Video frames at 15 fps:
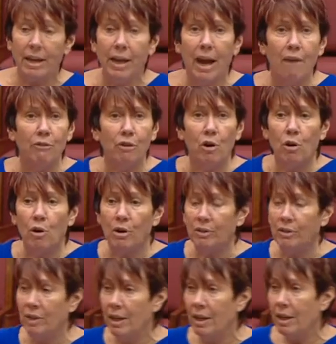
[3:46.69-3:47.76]
Now, of
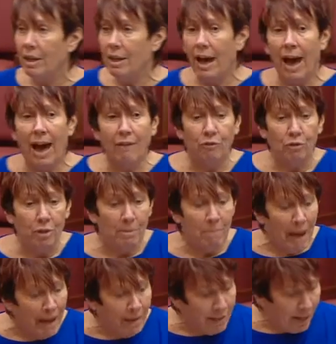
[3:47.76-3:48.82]
course, after he
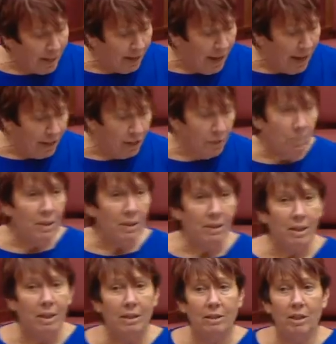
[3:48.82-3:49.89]
made that announcement
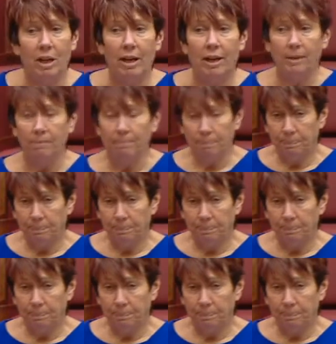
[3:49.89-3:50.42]
that